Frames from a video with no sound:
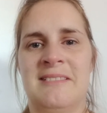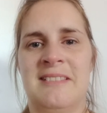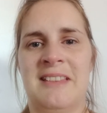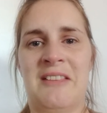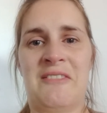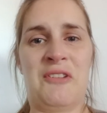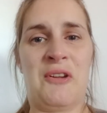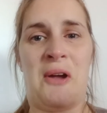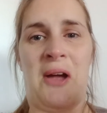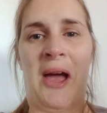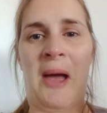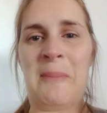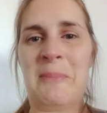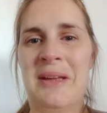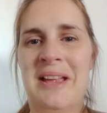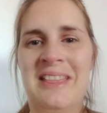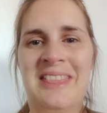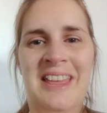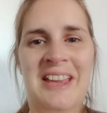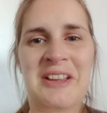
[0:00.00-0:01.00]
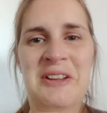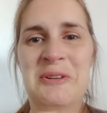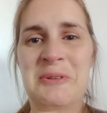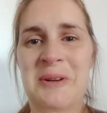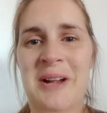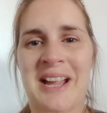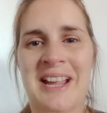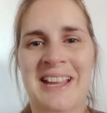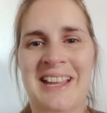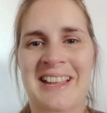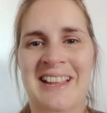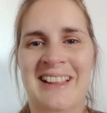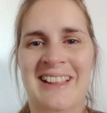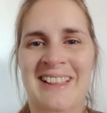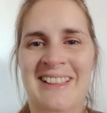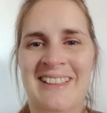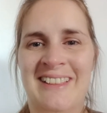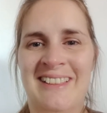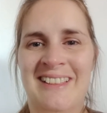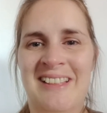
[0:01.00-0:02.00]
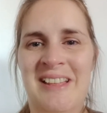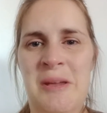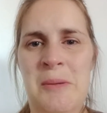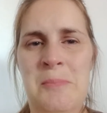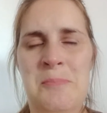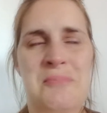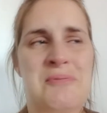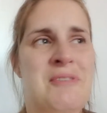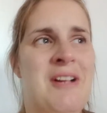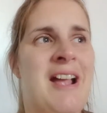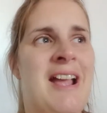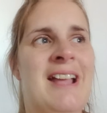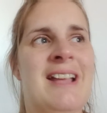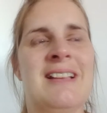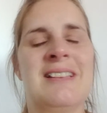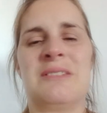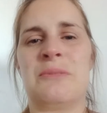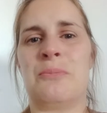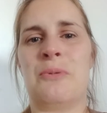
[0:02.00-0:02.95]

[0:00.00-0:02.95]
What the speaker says: If you're happy, then great. Praise,